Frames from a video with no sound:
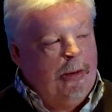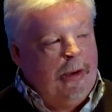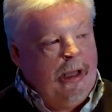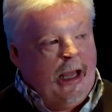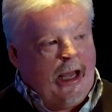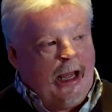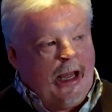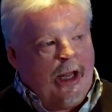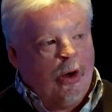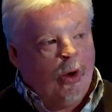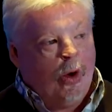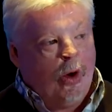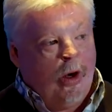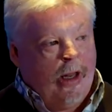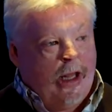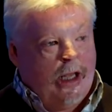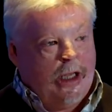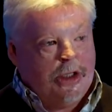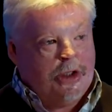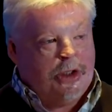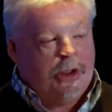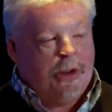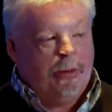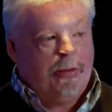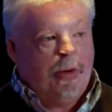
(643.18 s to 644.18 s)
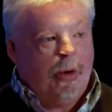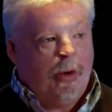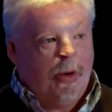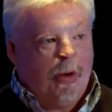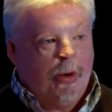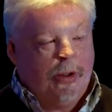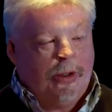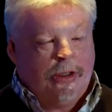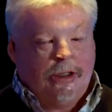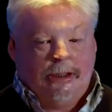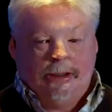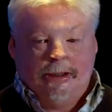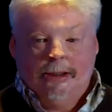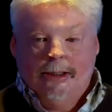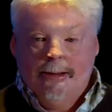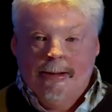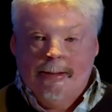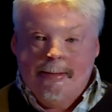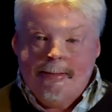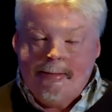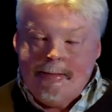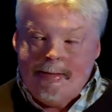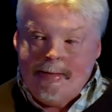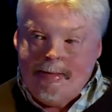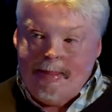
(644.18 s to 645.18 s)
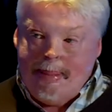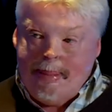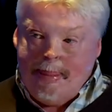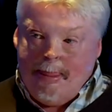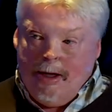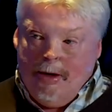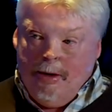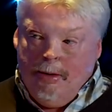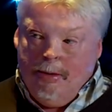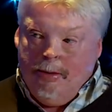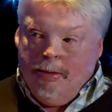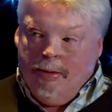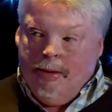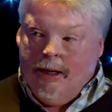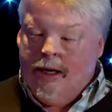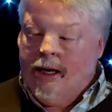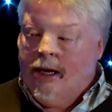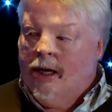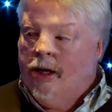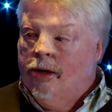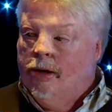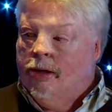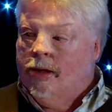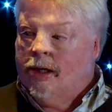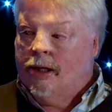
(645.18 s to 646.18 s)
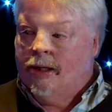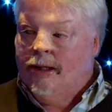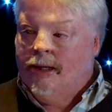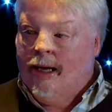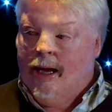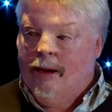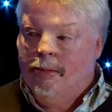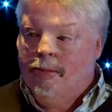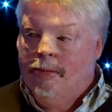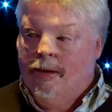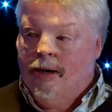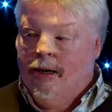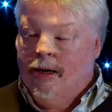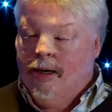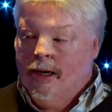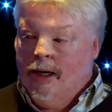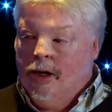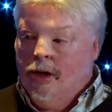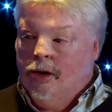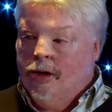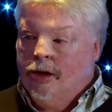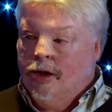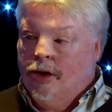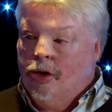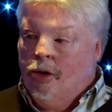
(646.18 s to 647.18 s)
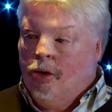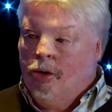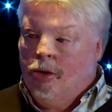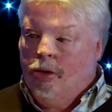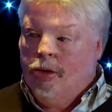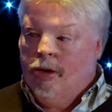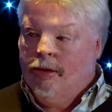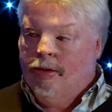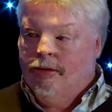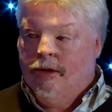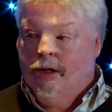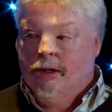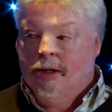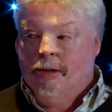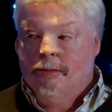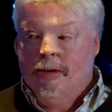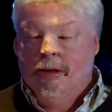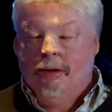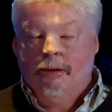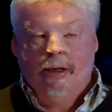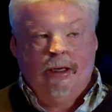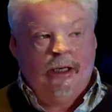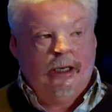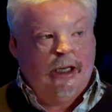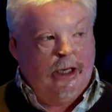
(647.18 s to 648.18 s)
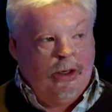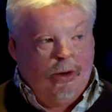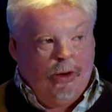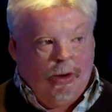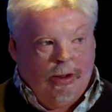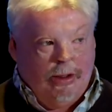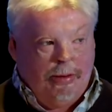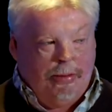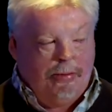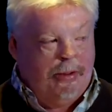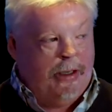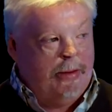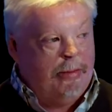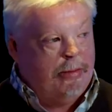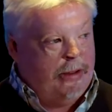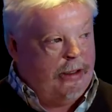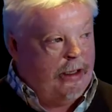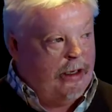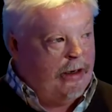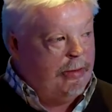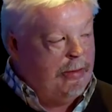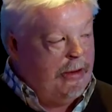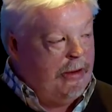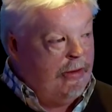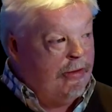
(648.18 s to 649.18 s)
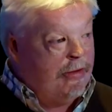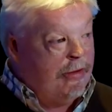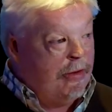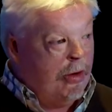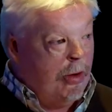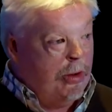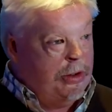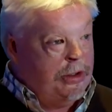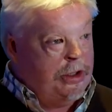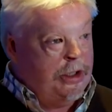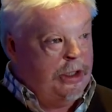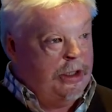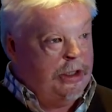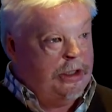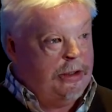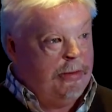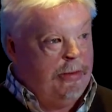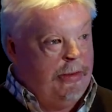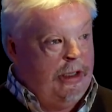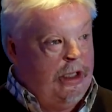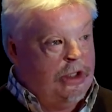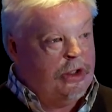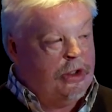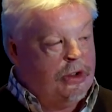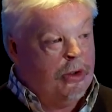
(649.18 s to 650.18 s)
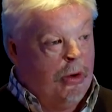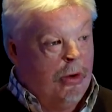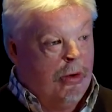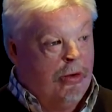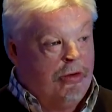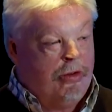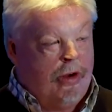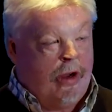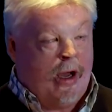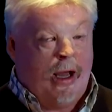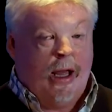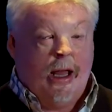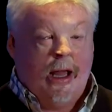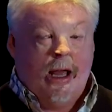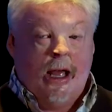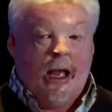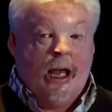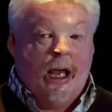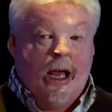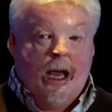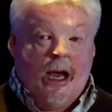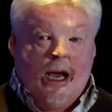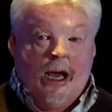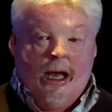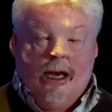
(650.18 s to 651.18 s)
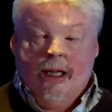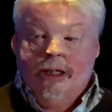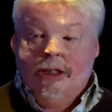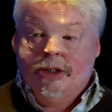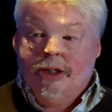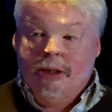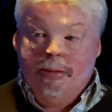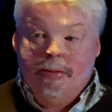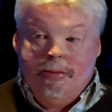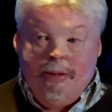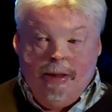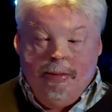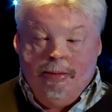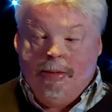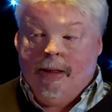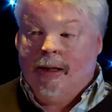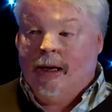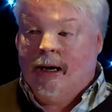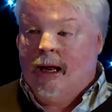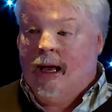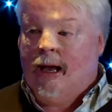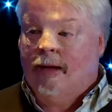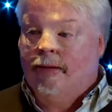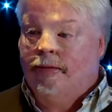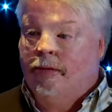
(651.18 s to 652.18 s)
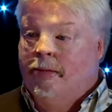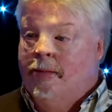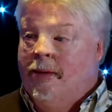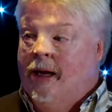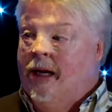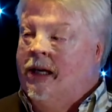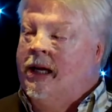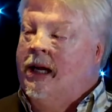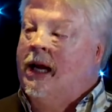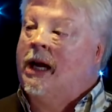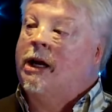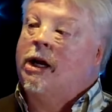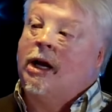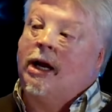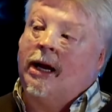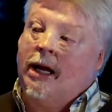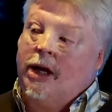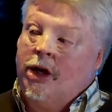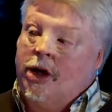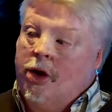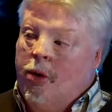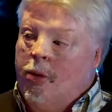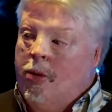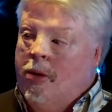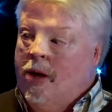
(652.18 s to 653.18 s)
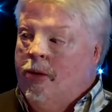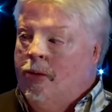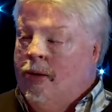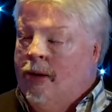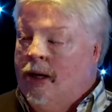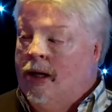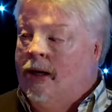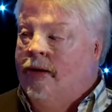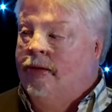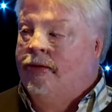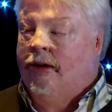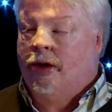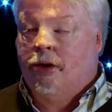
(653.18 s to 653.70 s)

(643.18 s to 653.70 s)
But we had all that support. And when I look at Deborah and I look at all of the community and all the people that I've been fortunate to meet so far, and I see people that I haven't met yet, and I know I will.